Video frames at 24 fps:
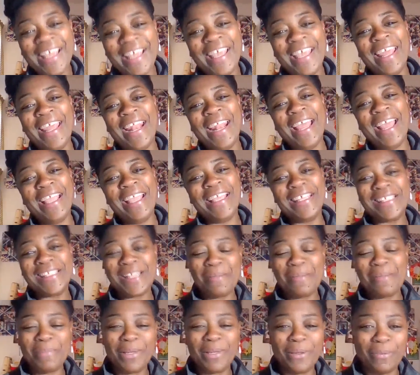And I guess
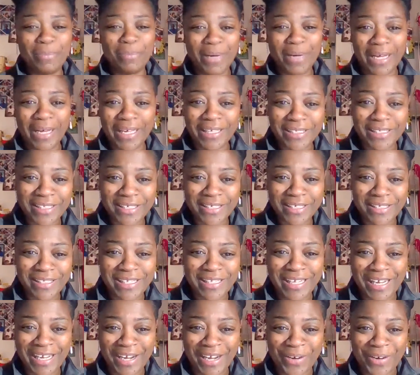I'm a little biased
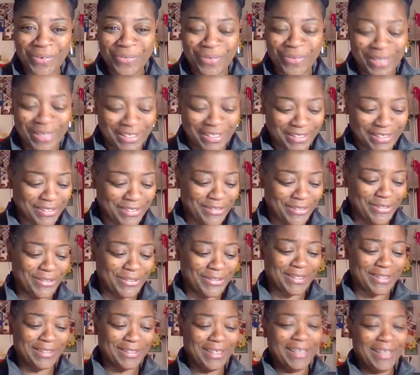because I don't wear
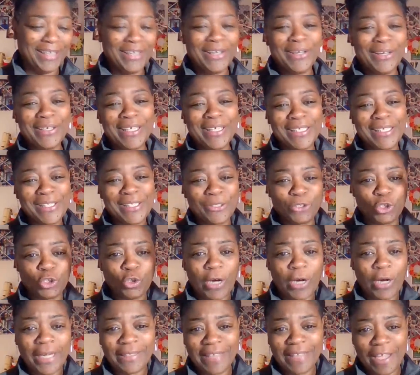skirts. Okay, so
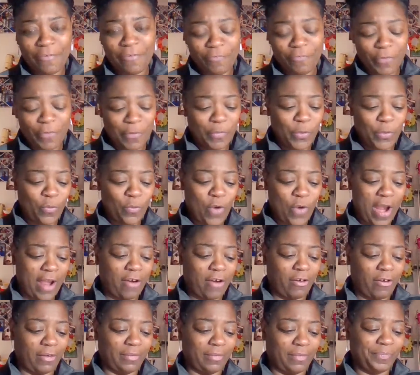strike that from the
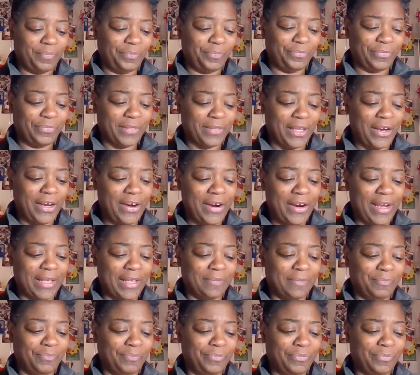record. All right.
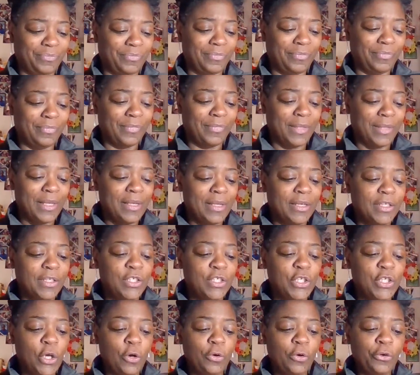
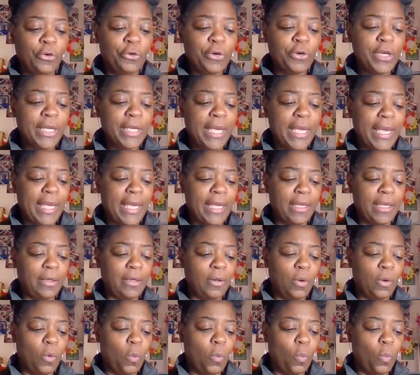Don't create
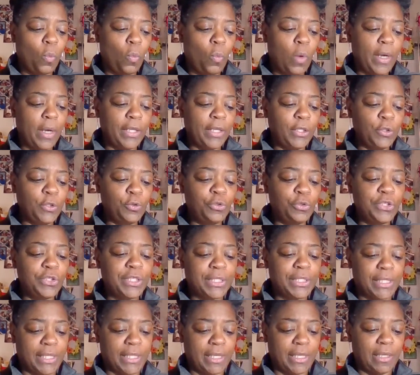what you
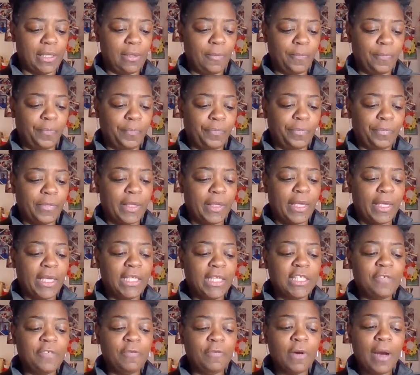see.
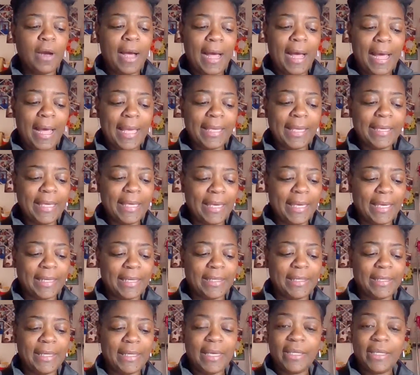It's for eye
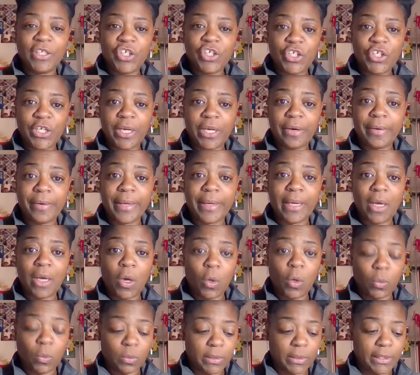candy and sharing
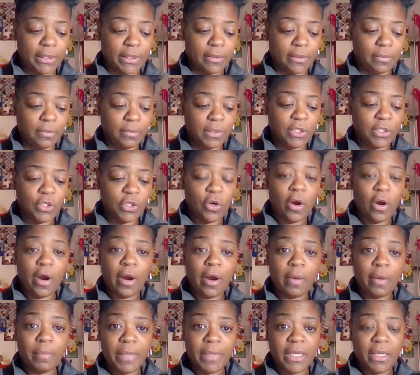only. These are
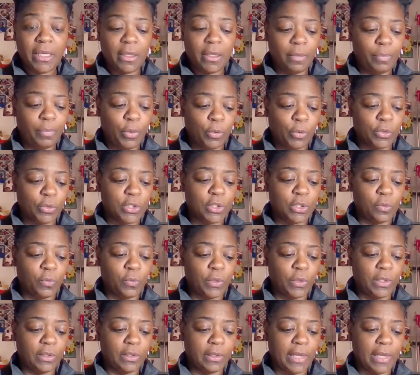our media posts that
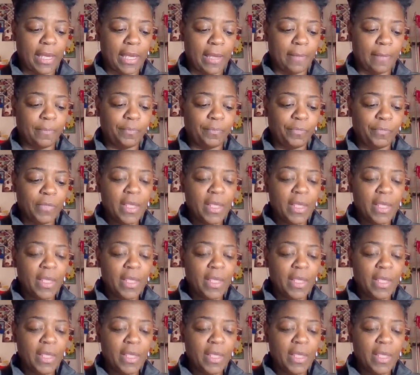we look at.